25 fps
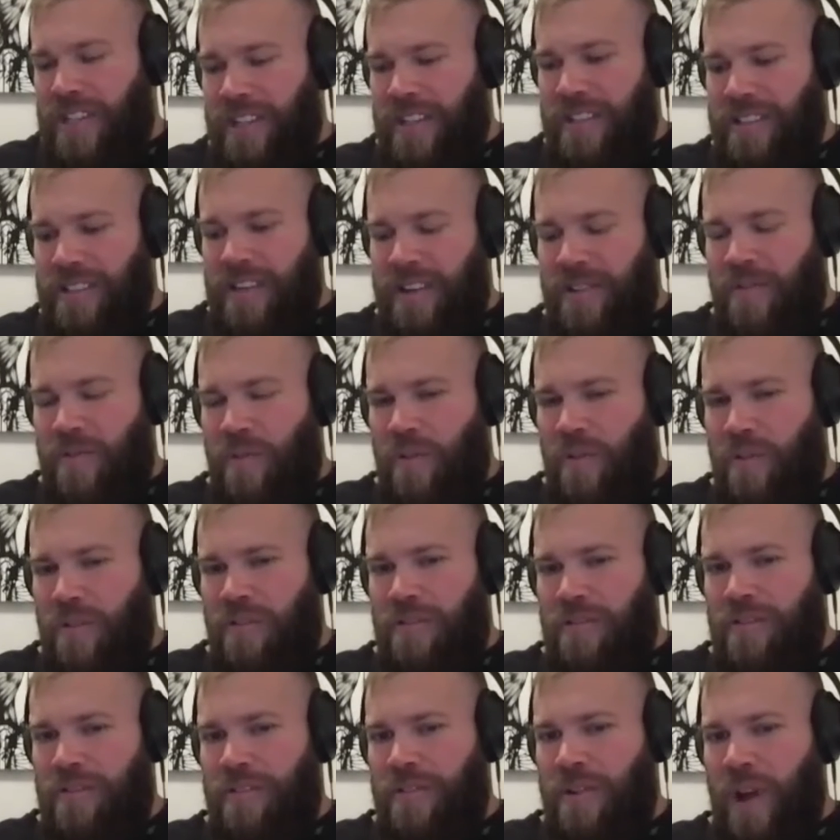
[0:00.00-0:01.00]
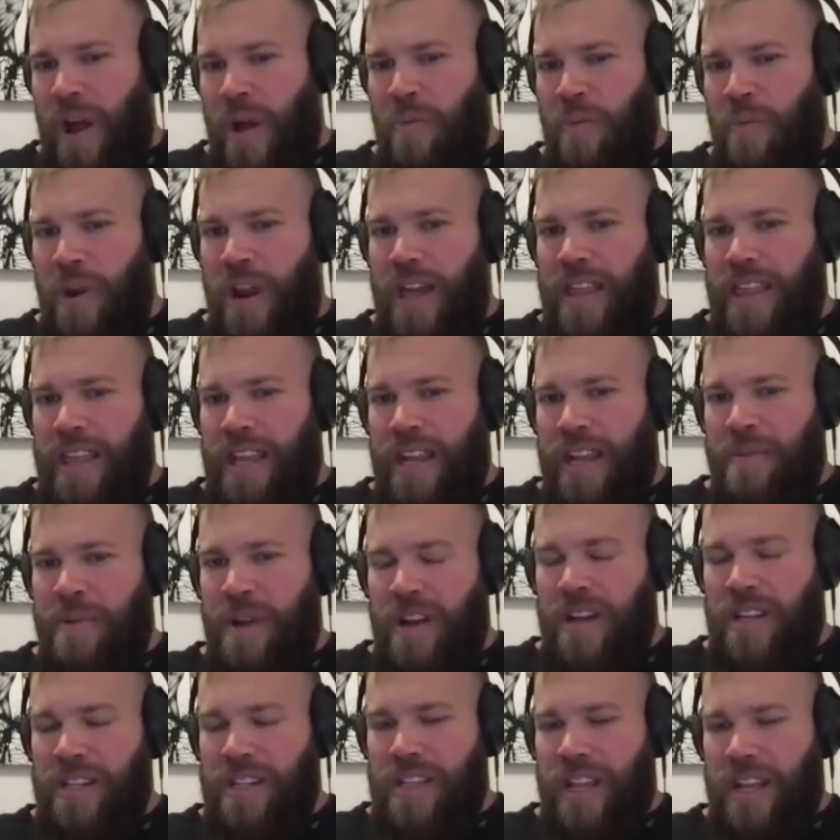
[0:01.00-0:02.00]
it's like, well, what I think
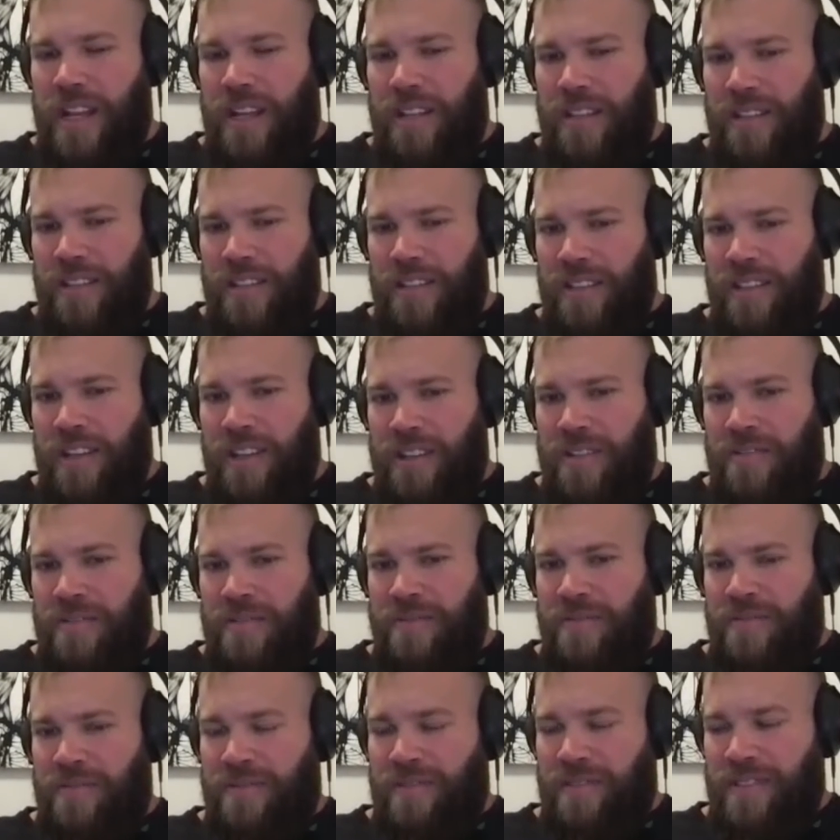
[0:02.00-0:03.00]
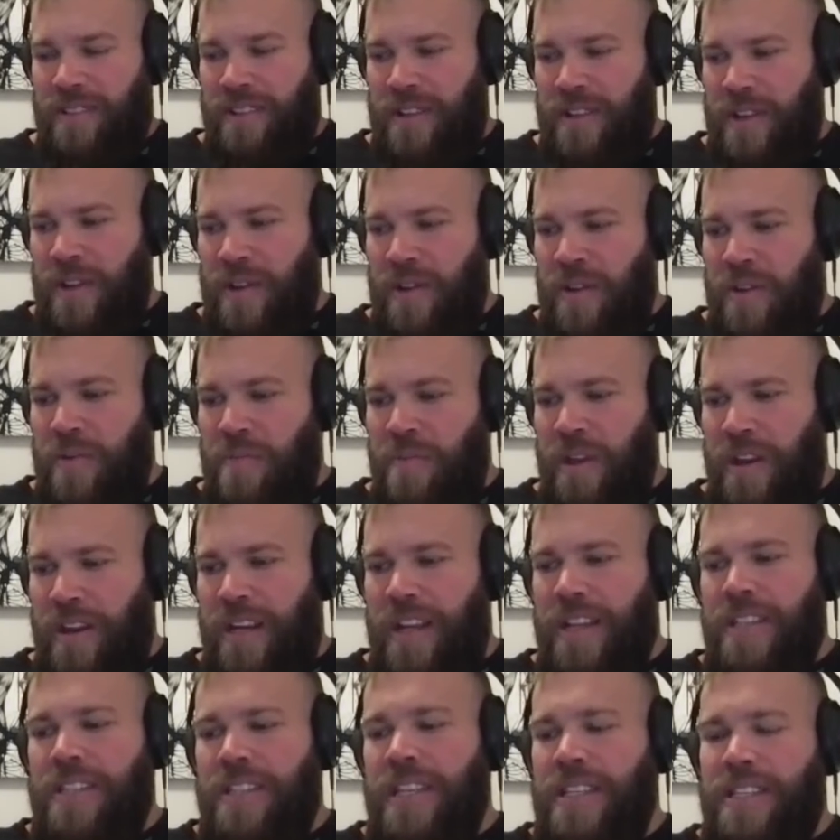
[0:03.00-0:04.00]
about is like, look, you
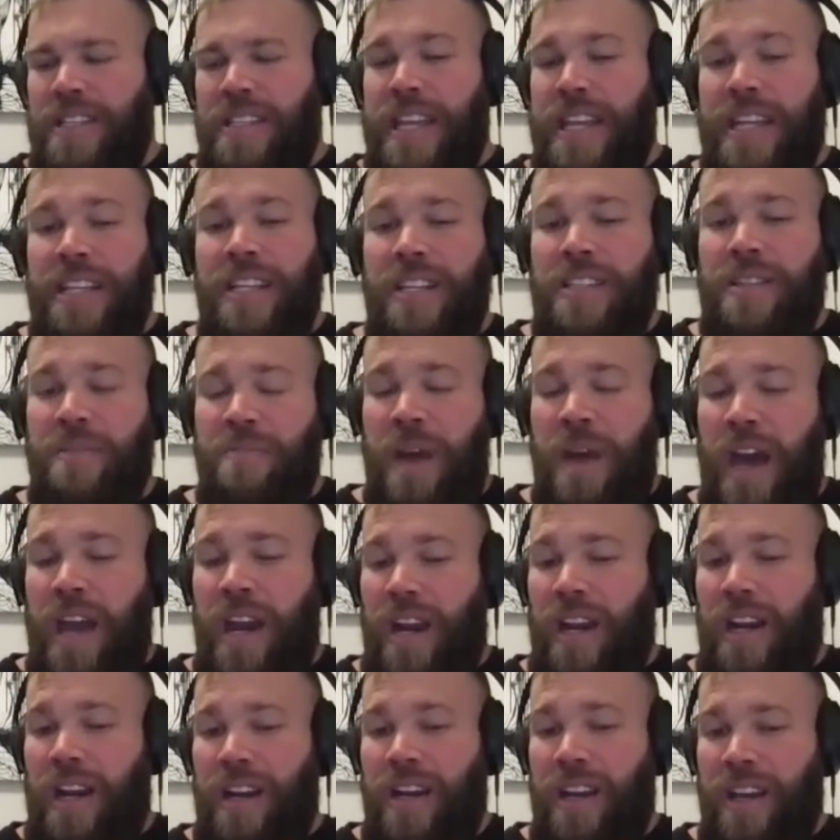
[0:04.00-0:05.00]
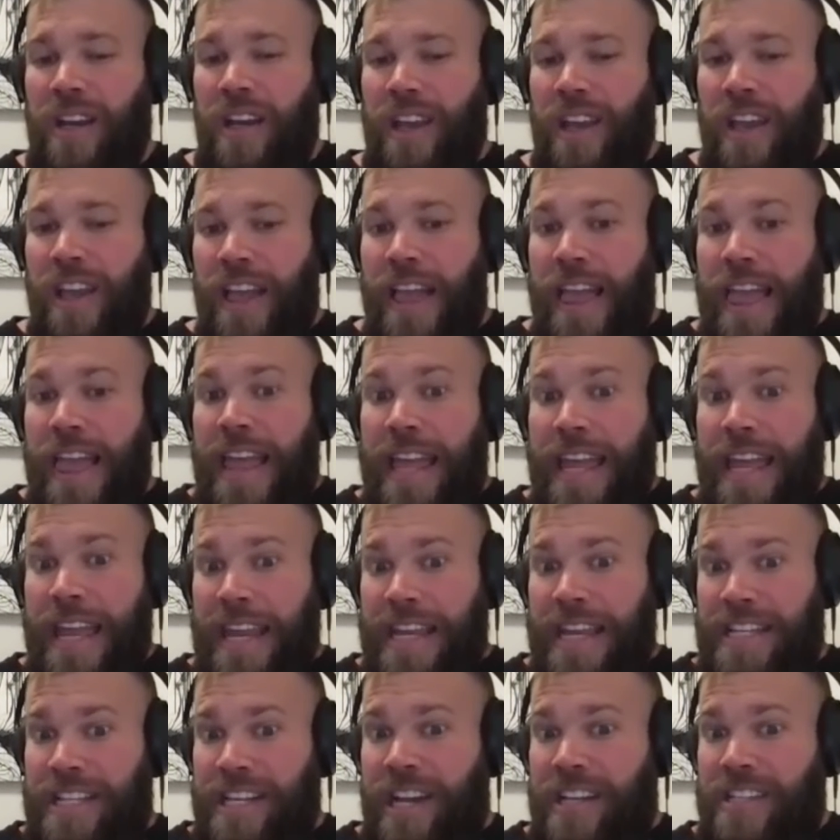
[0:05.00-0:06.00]
because this thing, it doesn't matter.
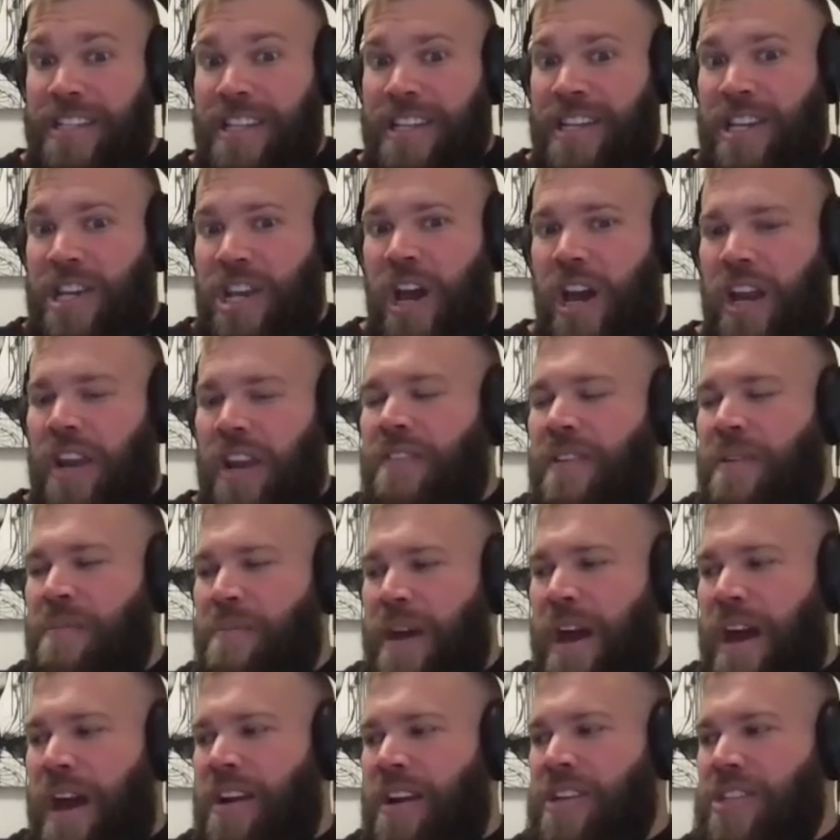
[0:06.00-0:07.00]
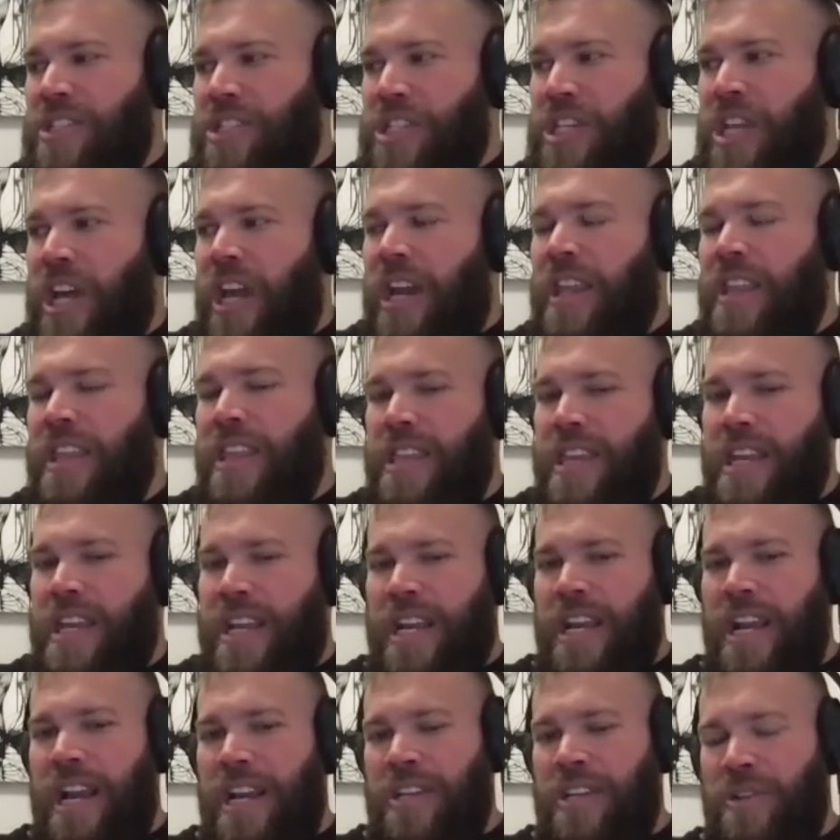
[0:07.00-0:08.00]
It doesn't, none of it matters. None of the
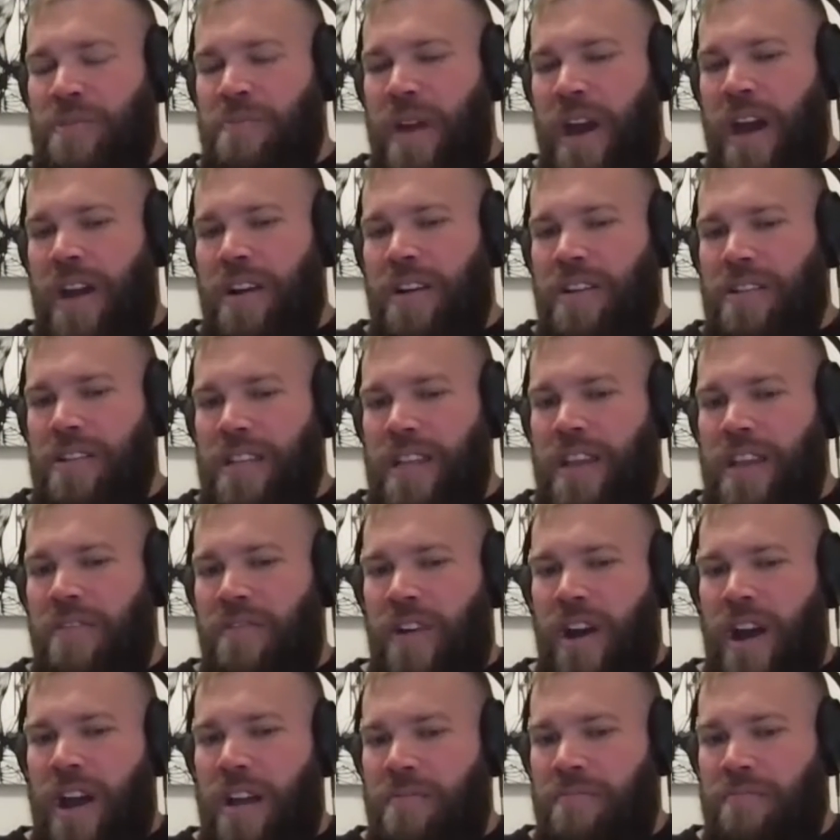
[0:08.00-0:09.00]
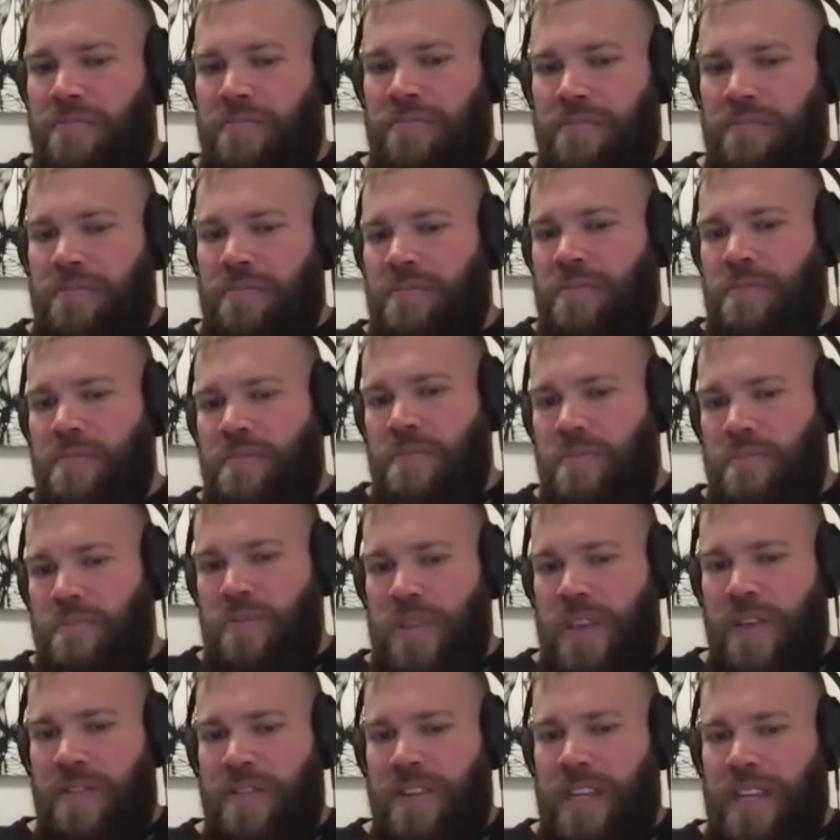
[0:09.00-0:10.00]
thinking I do matters if I'm
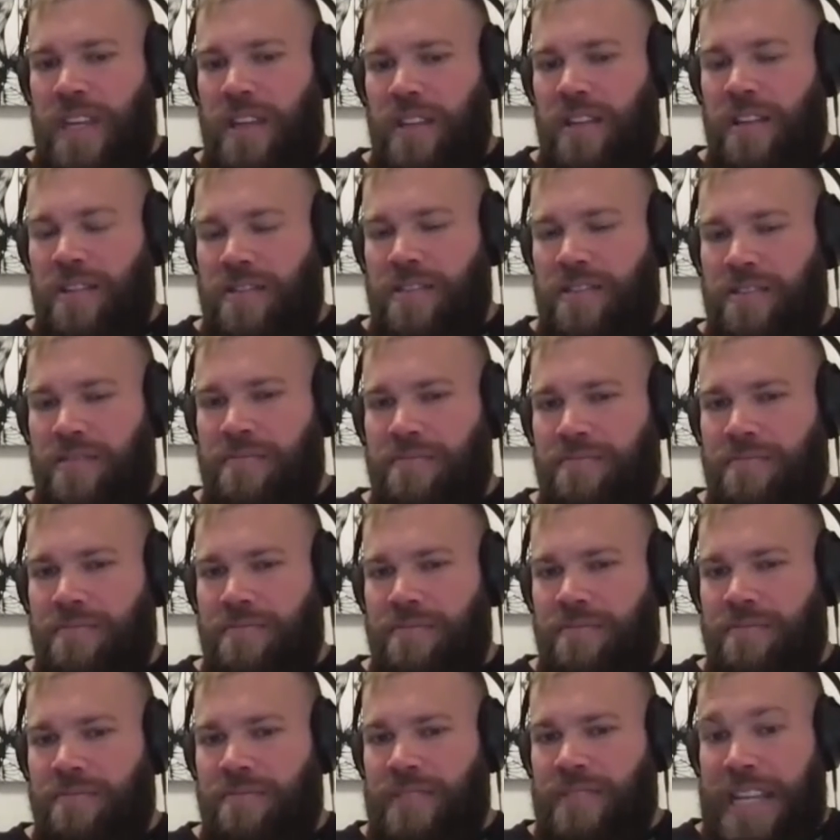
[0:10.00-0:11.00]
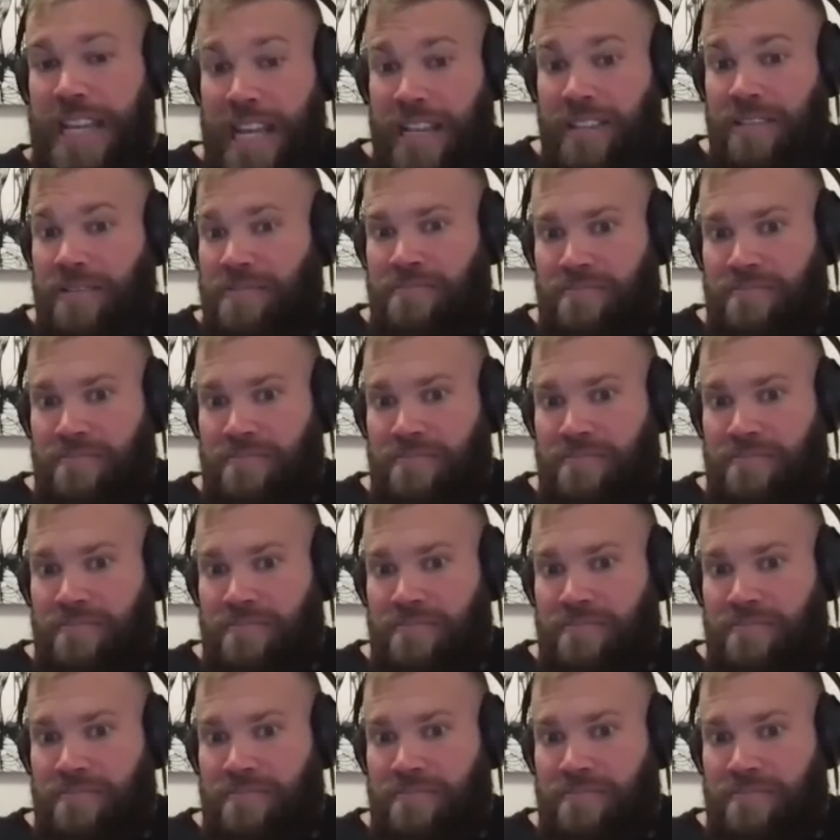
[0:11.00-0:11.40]
70 kilos. That's